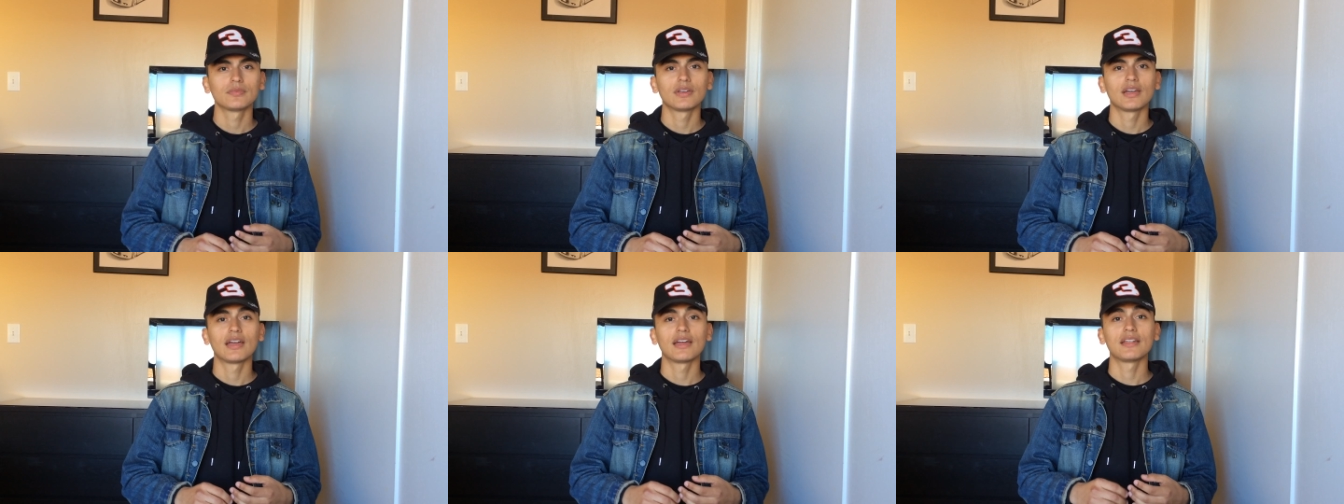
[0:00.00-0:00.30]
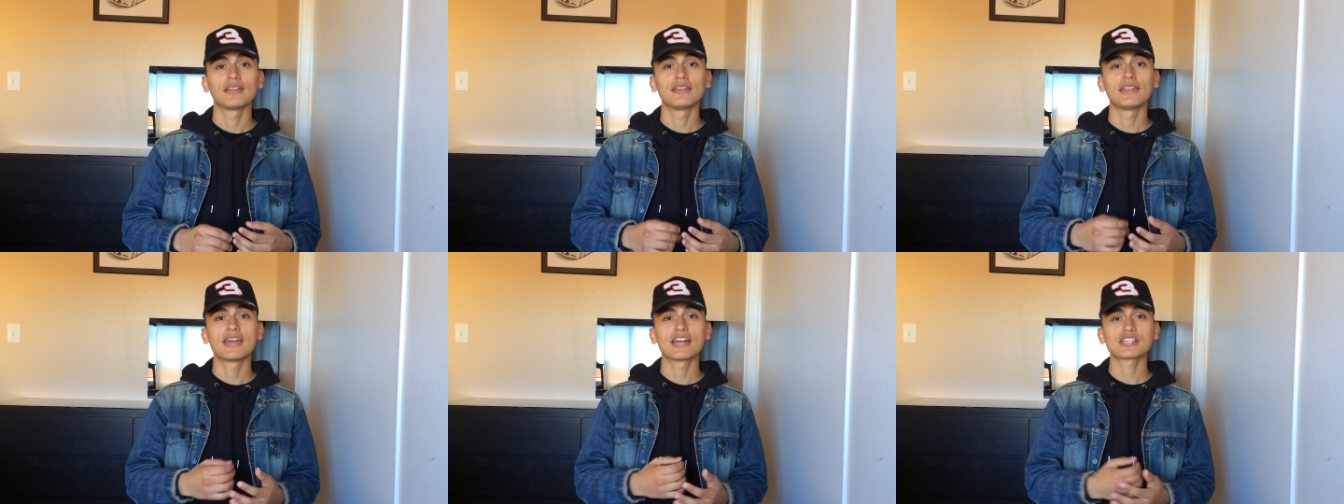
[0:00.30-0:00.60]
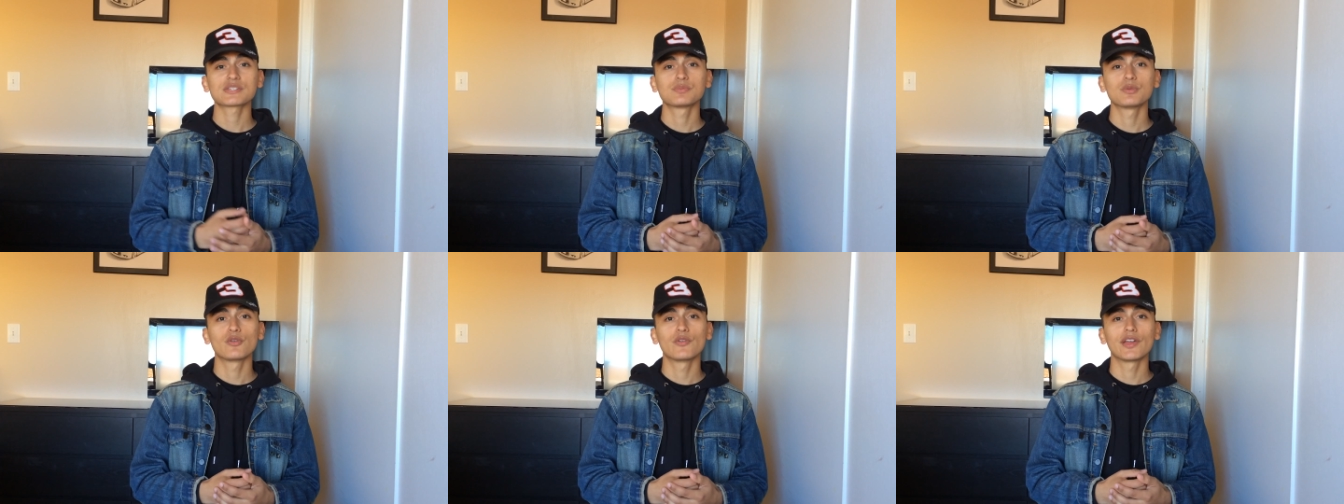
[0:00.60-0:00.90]
And
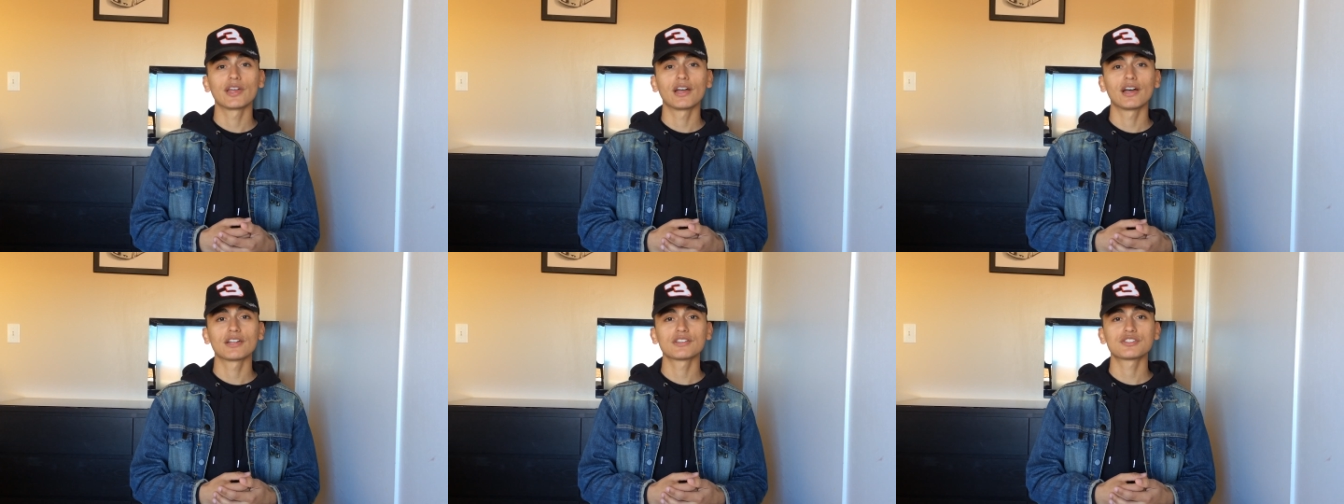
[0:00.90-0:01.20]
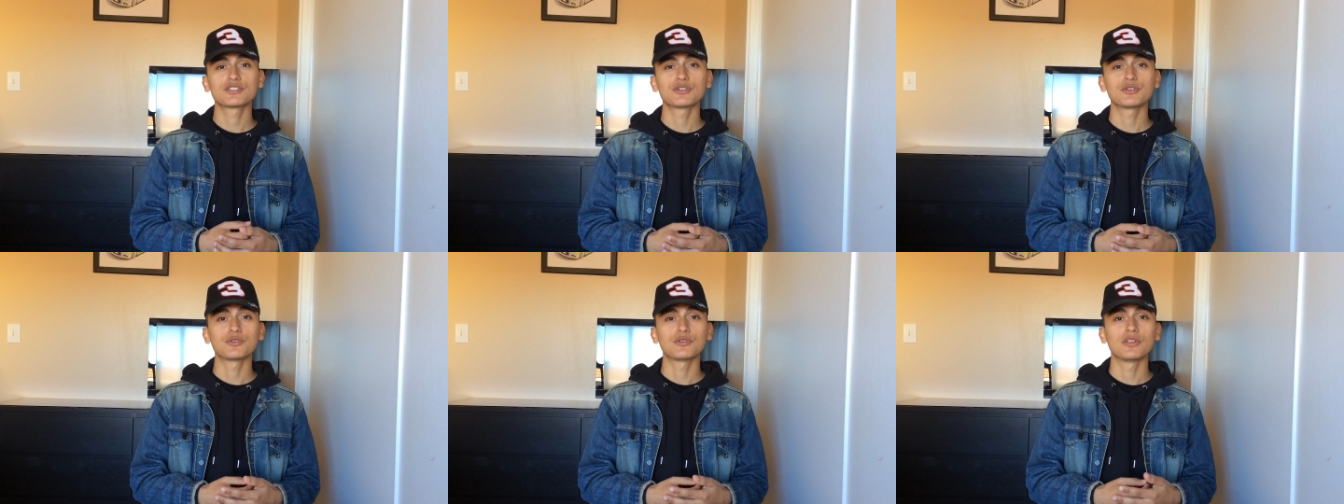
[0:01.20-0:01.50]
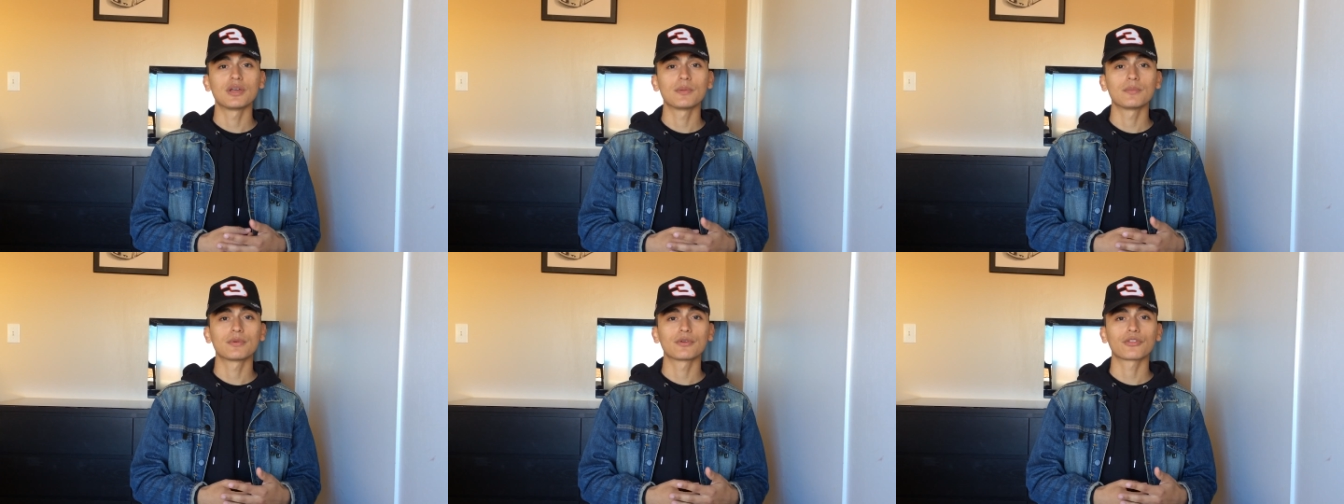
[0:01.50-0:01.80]
next, moving on to
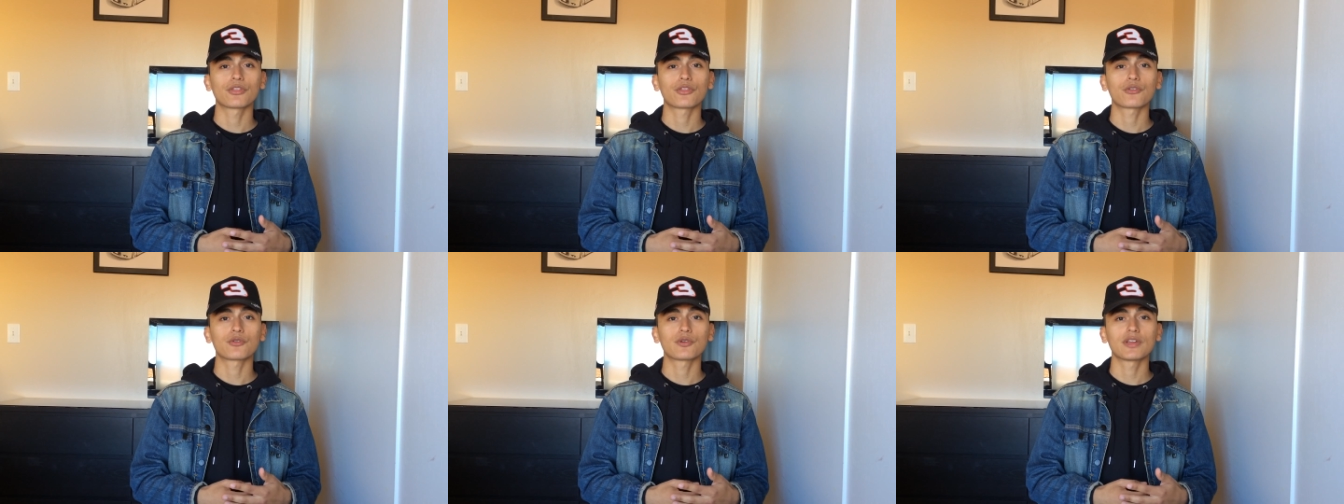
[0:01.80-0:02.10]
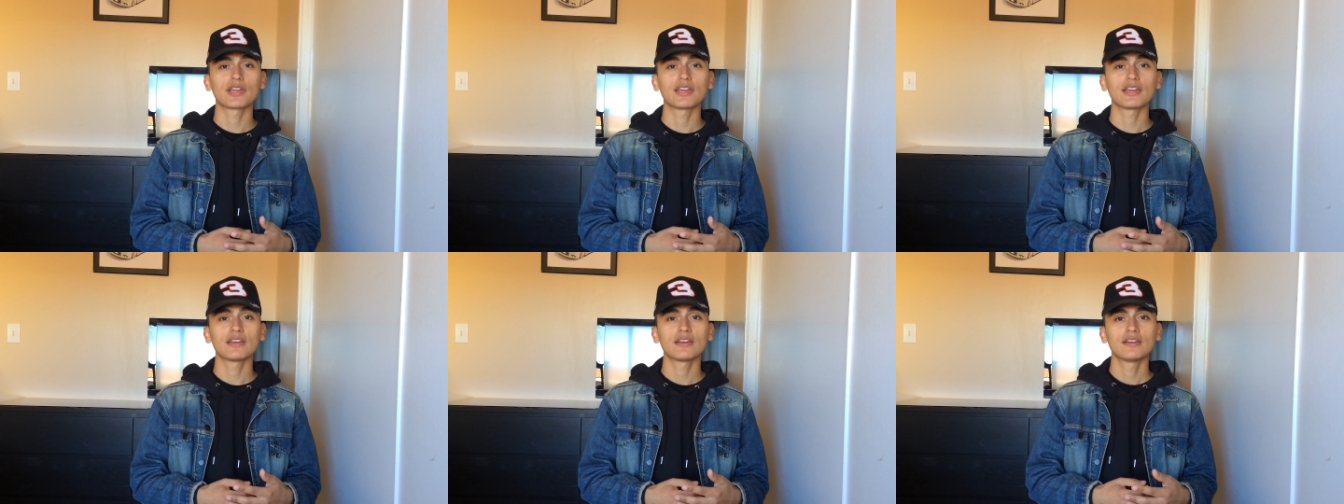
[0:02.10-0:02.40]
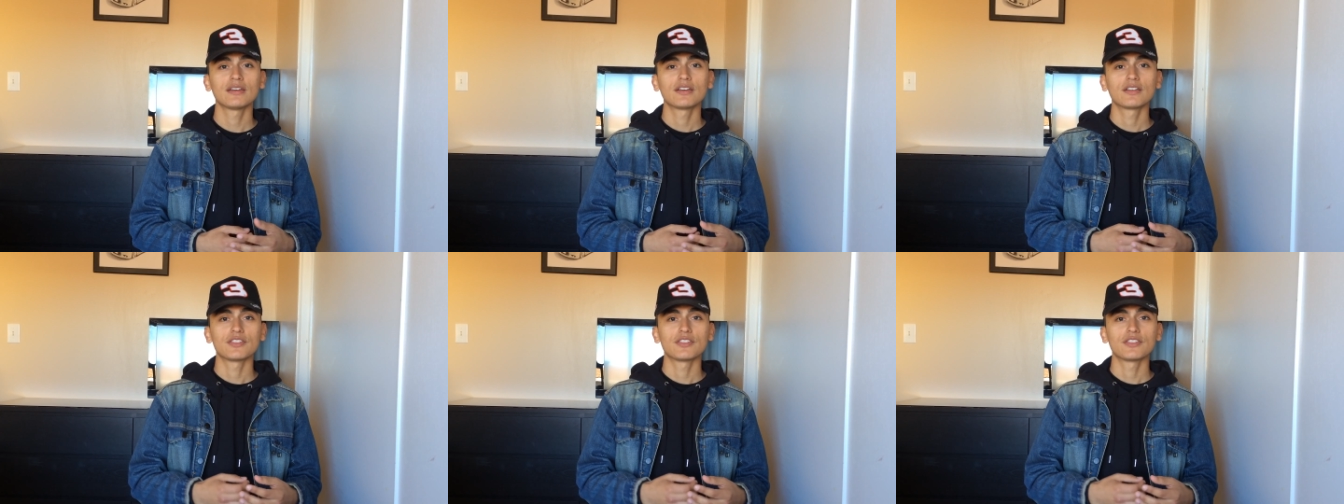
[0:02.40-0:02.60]
number 3,